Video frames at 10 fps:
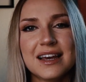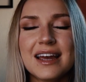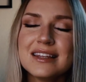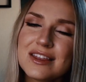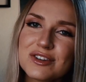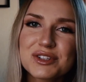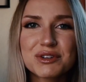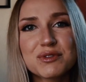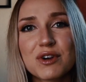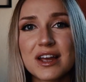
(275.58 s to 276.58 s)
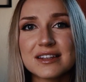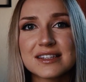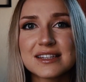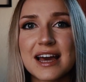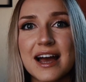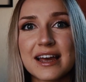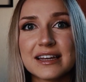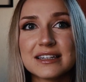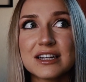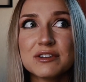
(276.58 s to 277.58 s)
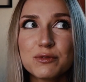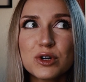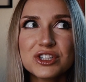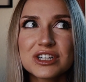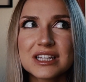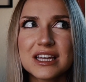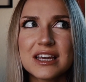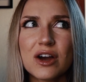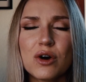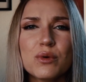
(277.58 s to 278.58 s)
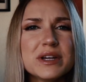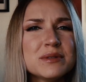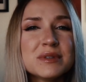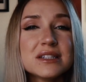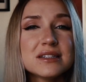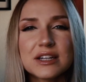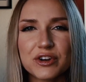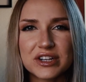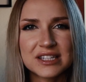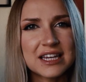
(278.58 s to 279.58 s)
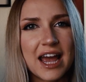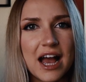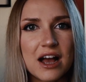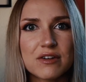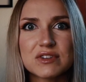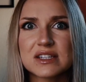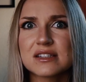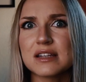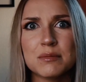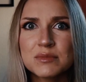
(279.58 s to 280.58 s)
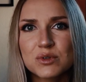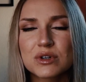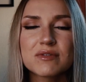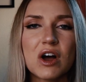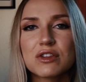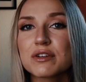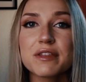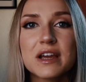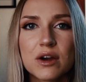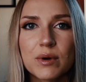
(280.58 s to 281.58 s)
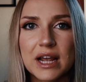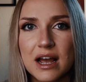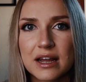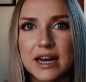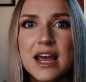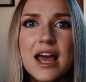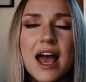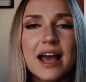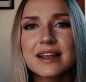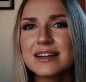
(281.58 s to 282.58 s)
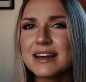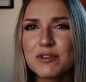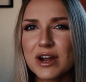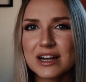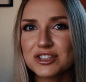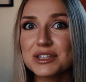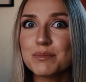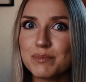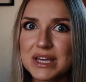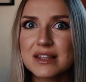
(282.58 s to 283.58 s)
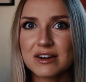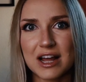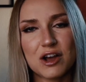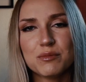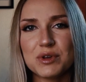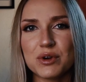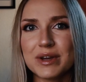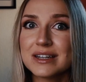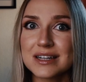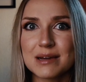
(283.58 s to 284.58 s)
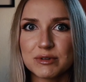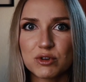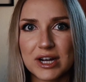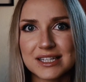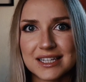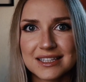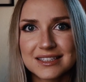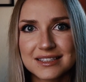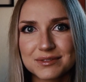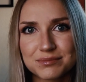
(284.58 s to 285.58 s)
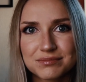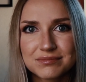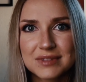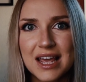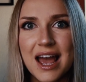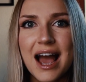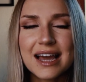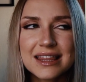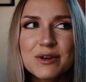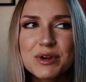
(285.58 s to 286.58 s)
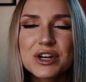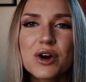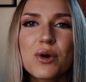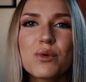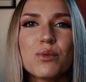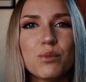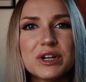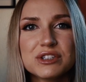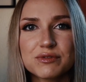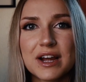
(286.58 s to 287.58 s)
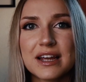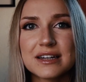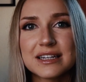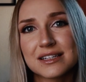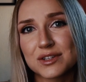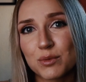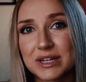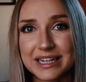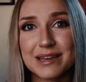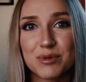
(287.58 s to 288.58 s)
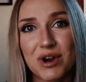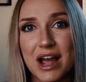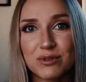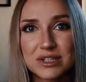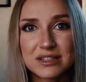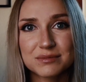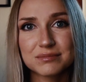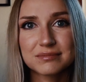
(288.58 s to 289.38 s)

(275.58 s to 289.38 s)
And then there's those friends that unfortunately always mysteriously have some sort of other thing going on and can never actually be there to help you in a time of crisis. I think we know which friend is the one to keep around.